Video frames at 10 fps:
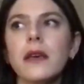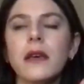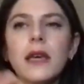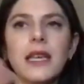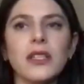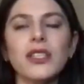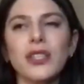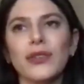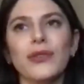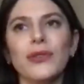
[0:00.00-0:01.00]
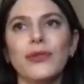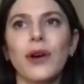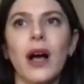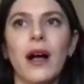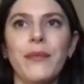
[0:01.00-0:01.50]
into
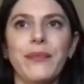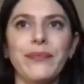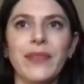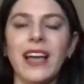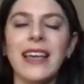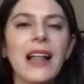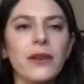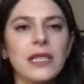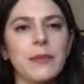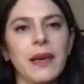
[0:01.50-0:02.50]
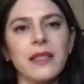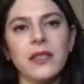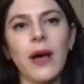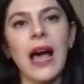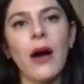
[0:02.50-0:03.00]
a gallery space.
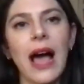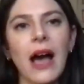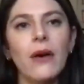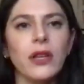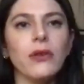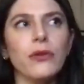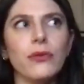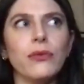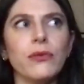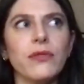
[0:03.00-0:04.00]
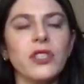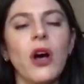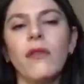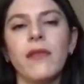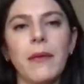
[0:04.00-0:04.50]
So how do you
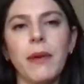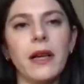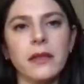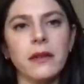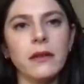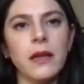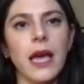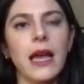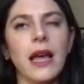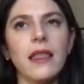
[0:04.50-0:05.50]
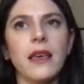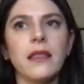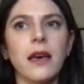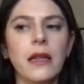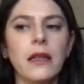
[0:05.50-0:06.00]
solve that puzzle? And I think
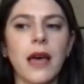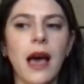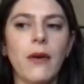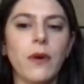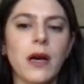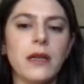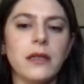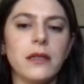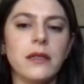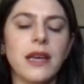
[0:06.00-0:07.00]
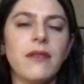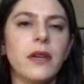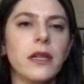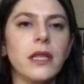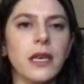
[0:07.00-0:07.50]
that was
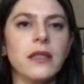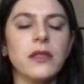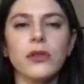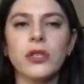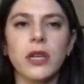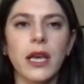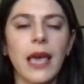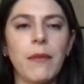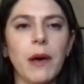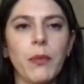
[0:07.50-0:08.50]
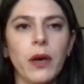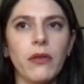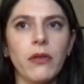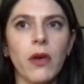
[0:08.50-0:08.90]
definitely the solution I came up with,